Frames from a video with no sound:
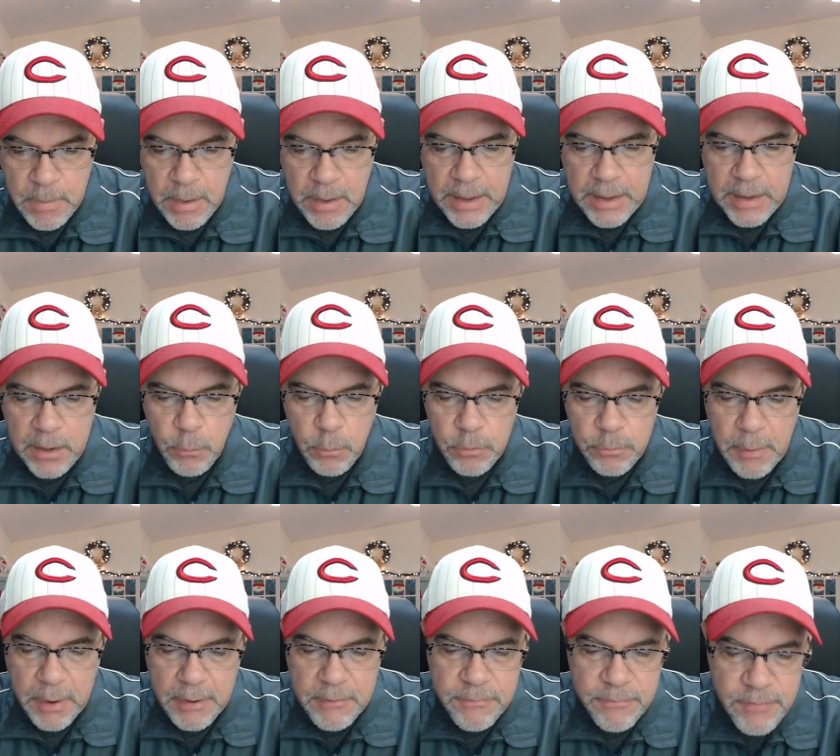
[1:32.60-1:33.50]
And it was
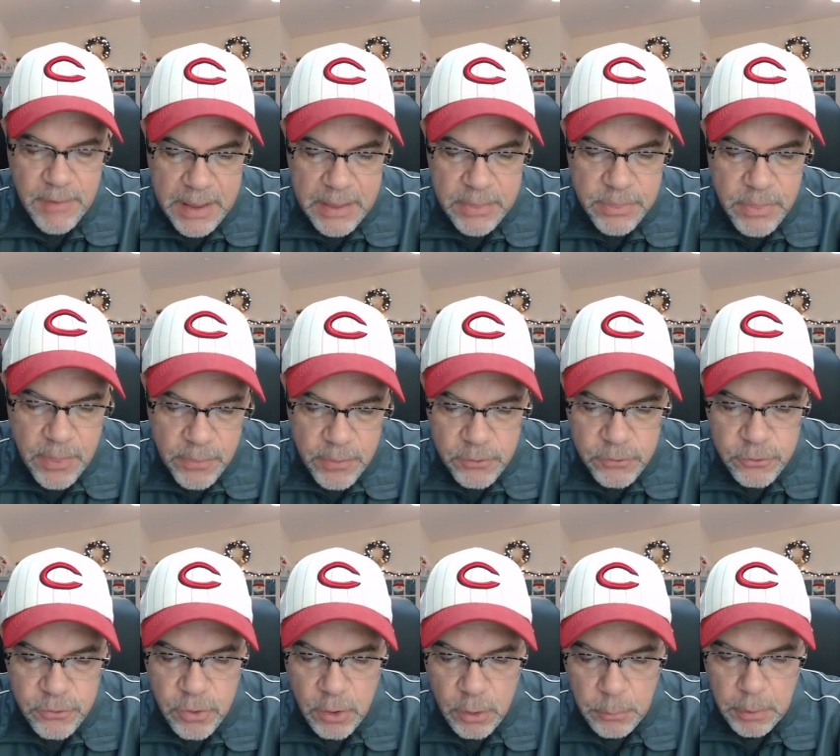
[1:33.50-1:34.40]
by faith that this
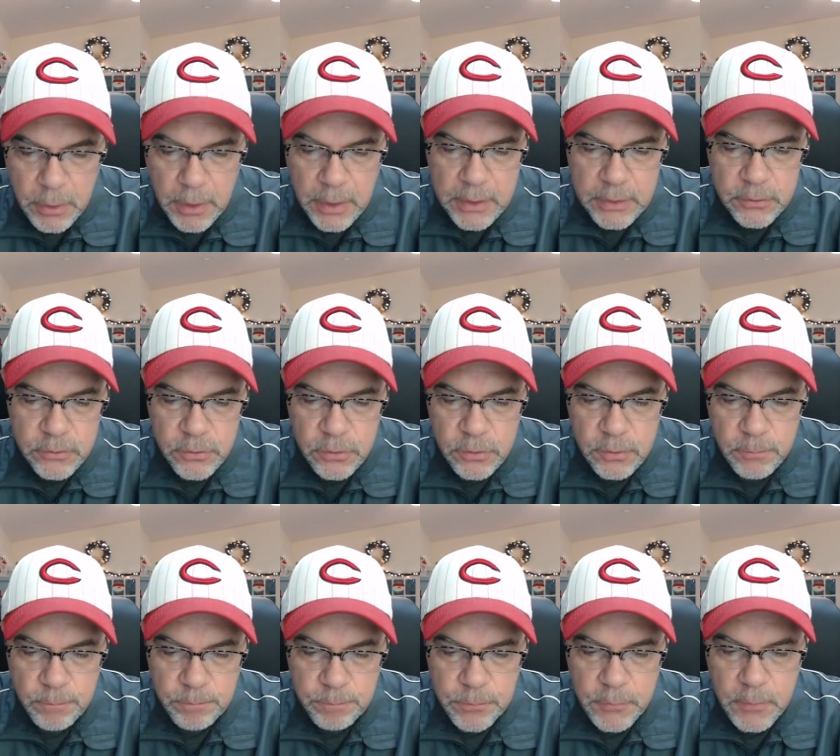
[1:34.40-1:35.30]
took place.
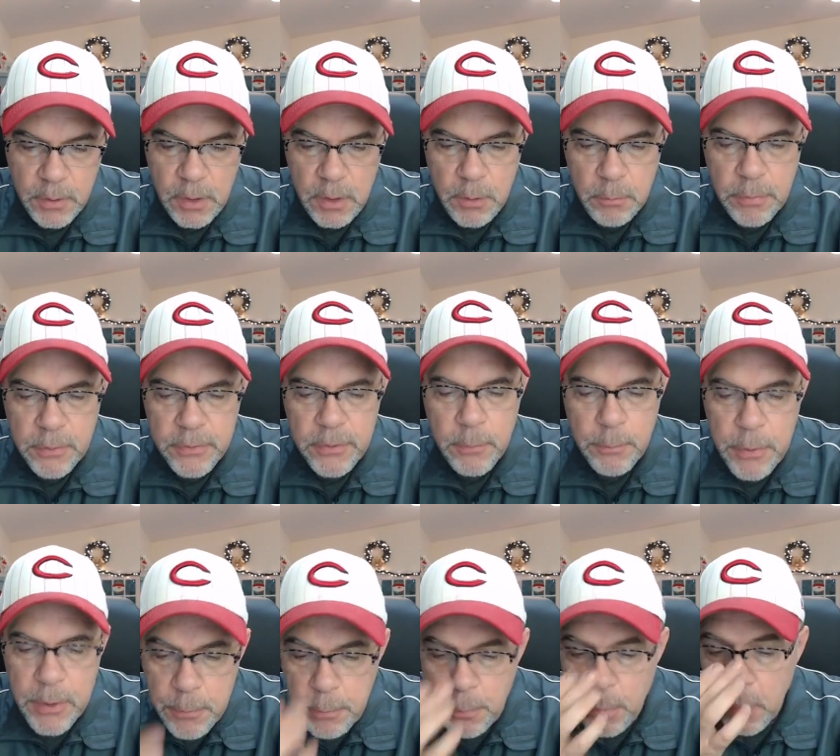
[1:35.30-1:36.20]
But the
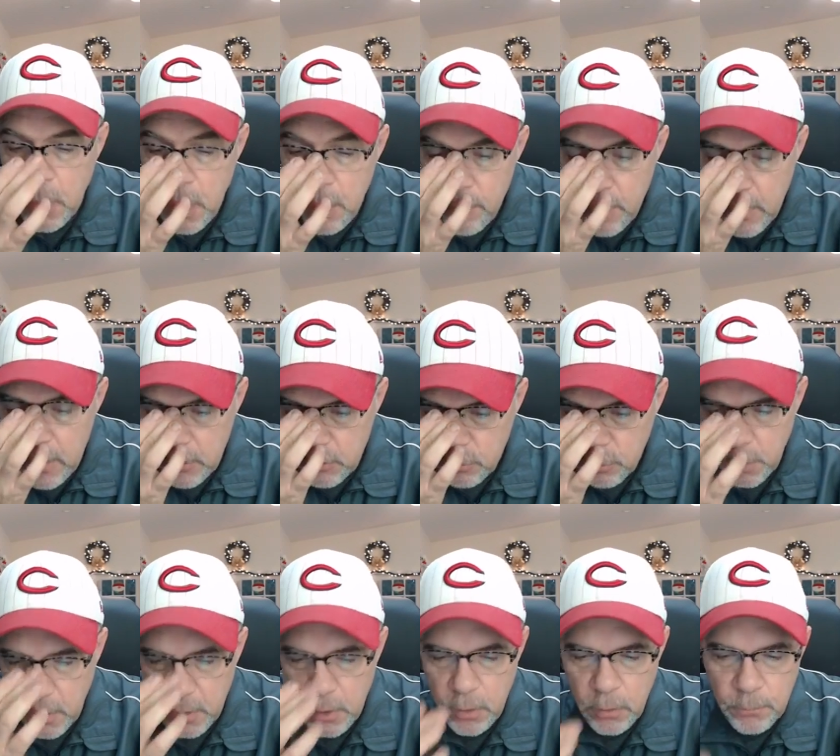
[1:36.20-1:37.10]
people of
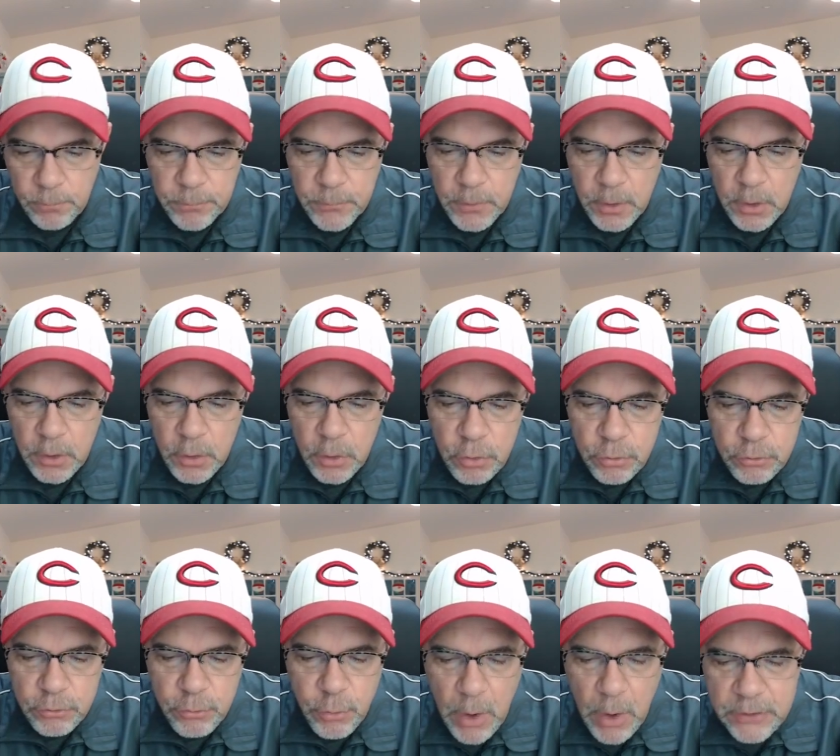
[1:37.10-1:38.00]
Israel, who
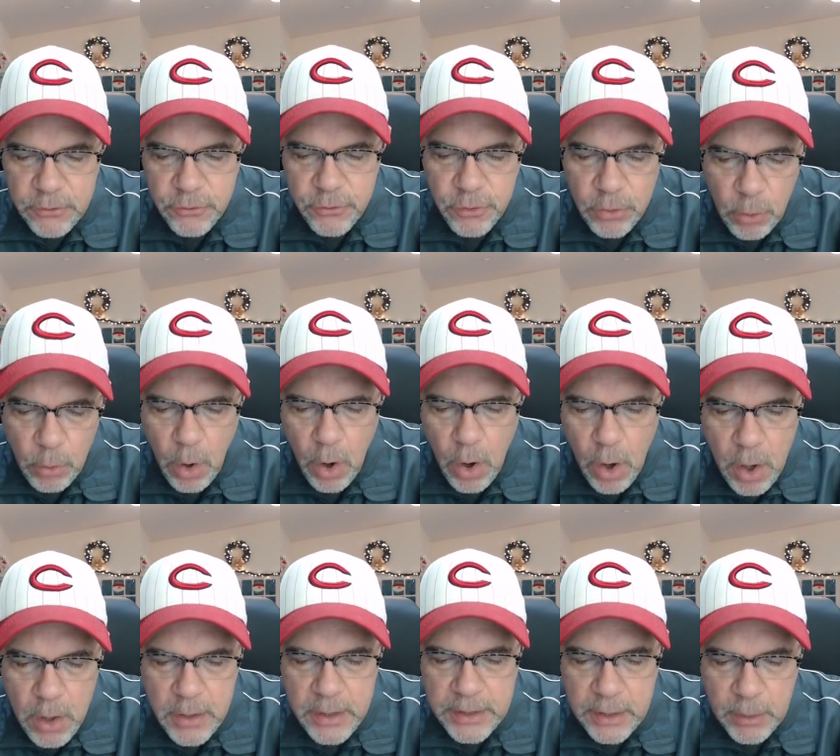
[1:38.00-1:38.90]
tried so
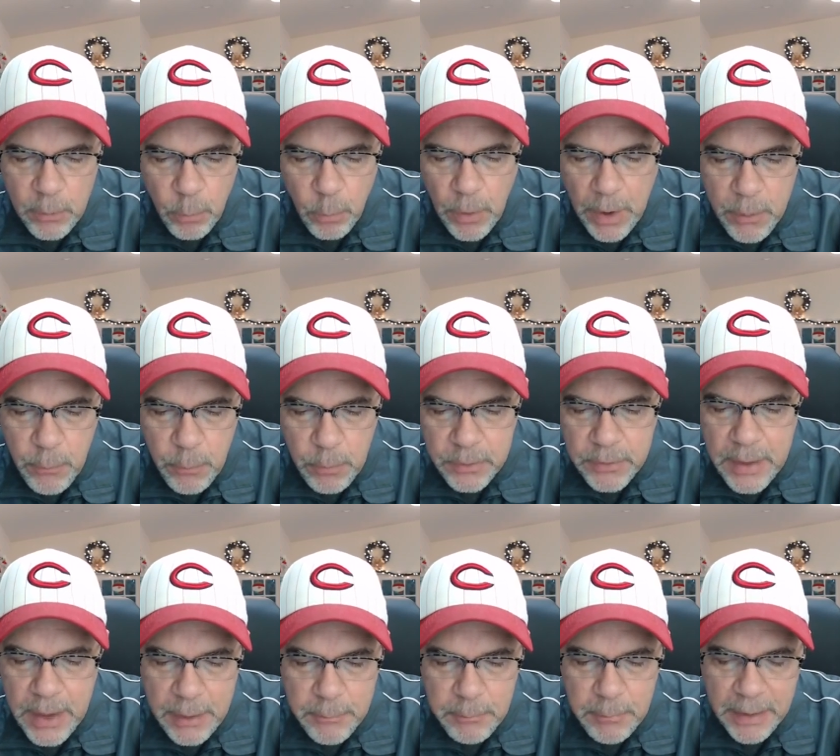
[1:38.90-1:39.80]
hard to get right with
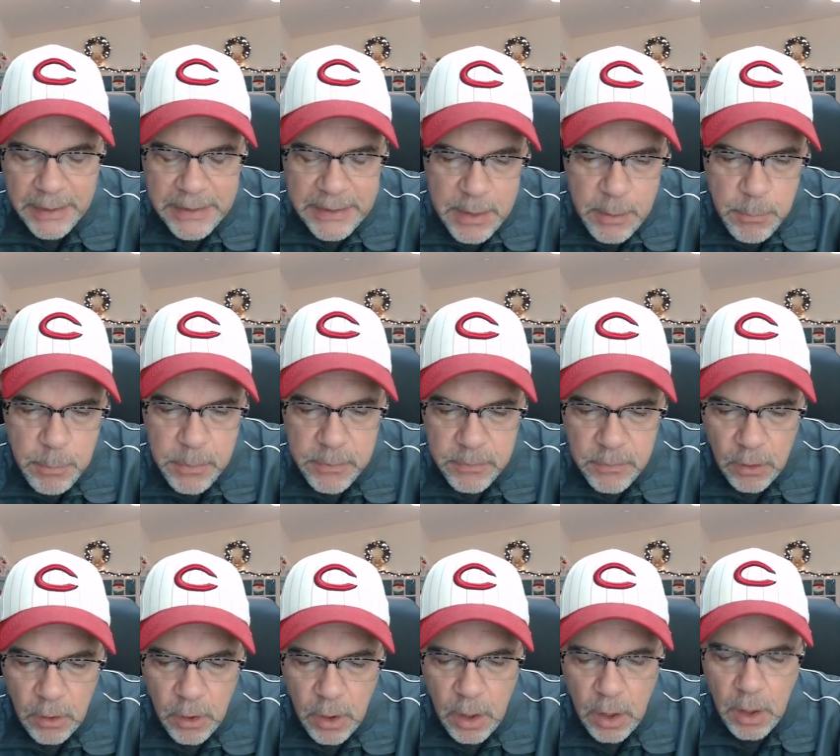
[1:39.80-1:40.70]
God by keeping the
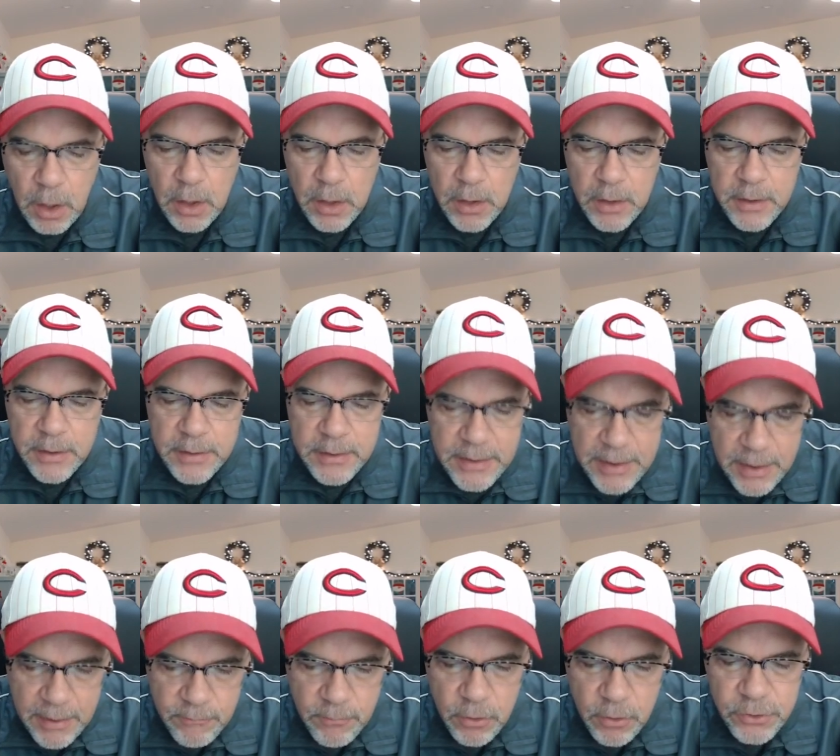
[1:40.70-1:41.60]
law,
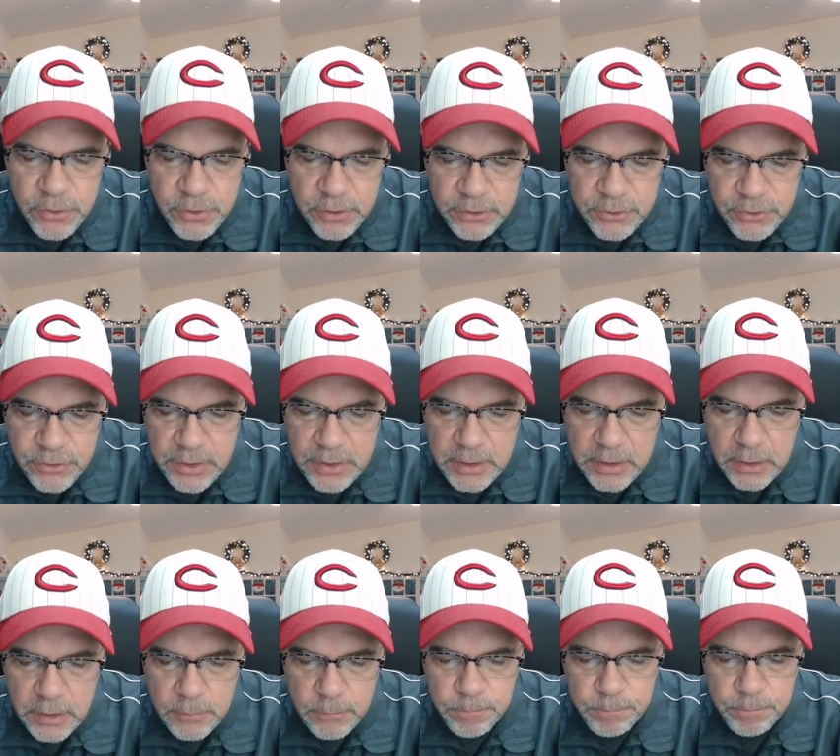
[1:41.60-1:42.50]
never
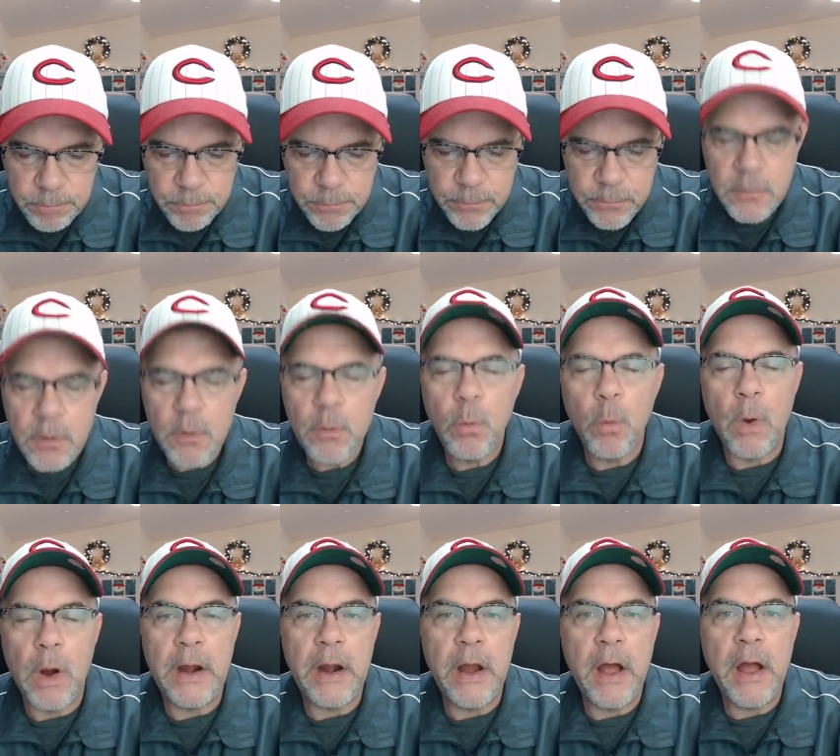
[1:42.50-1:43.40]
succeeded.
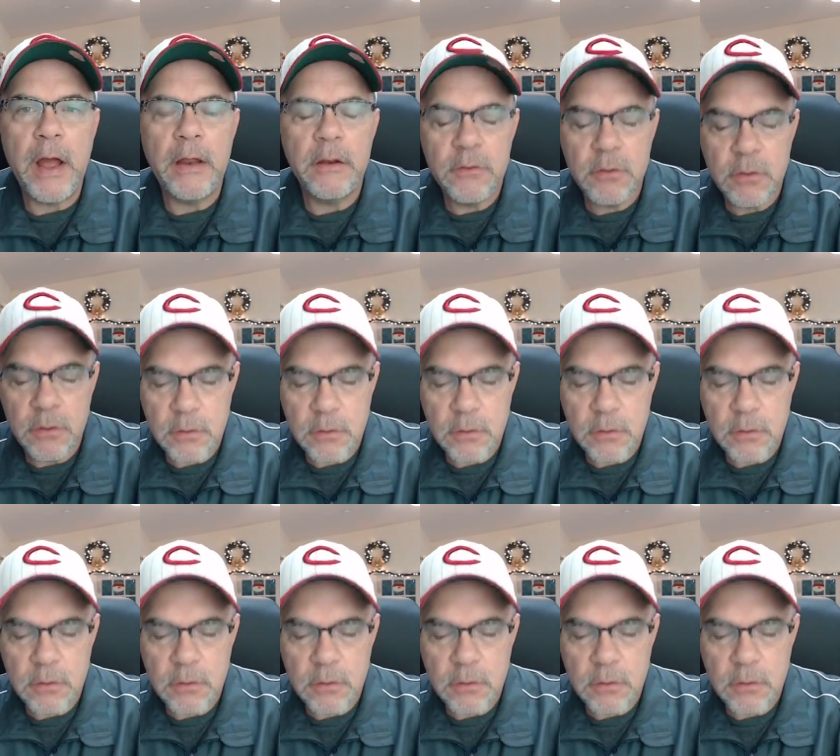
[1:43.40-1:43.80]
Why not?